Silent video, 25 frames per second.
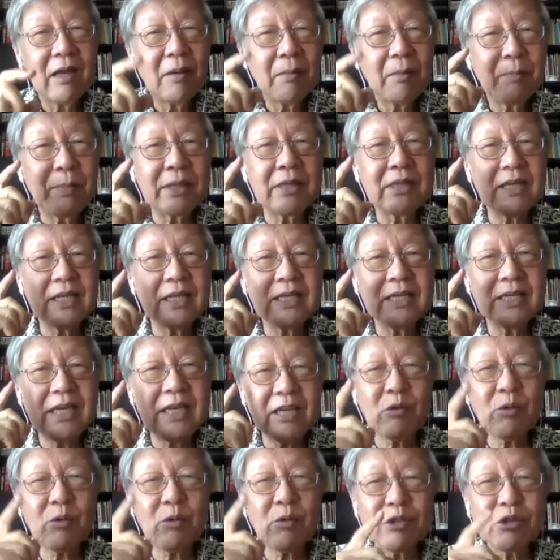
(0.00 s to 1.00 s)
But the key
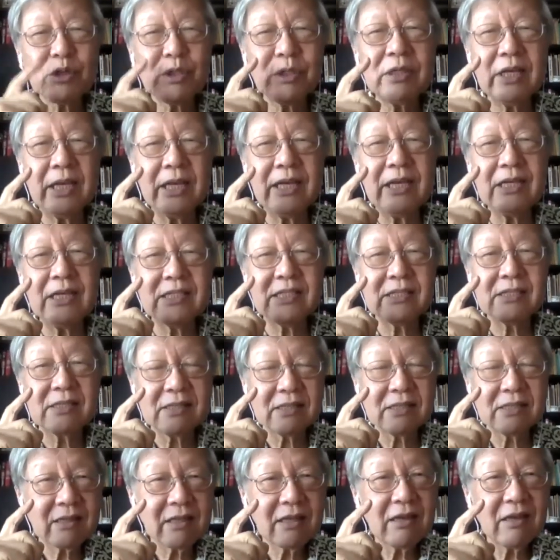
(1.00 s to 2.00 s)
question is,
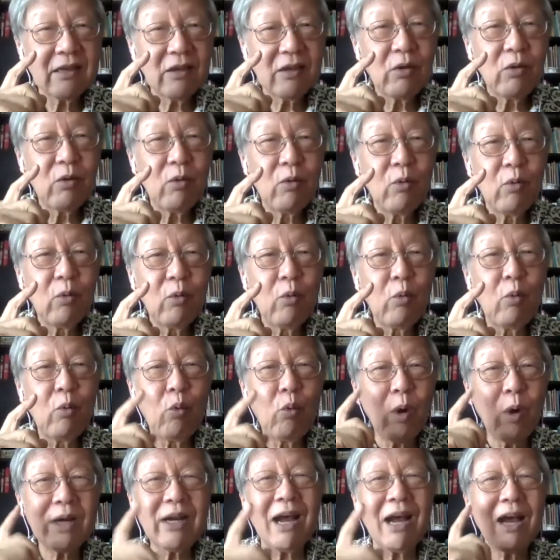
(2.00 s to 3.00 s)

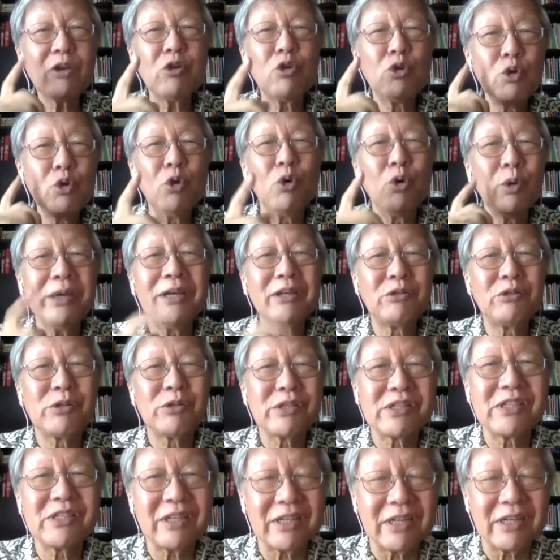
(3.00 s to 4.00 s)
what are you
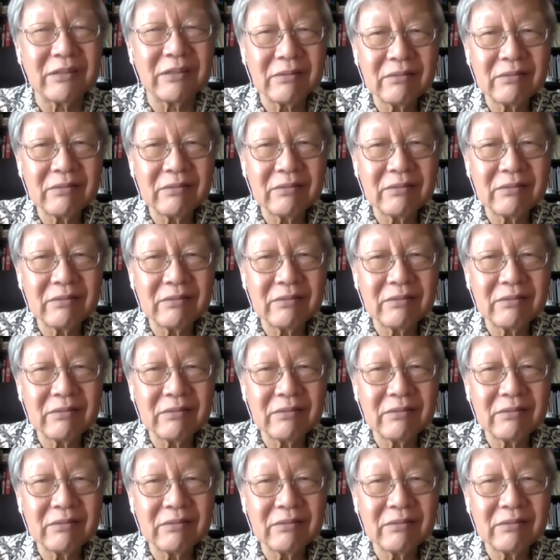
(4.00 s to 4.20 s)
interested in?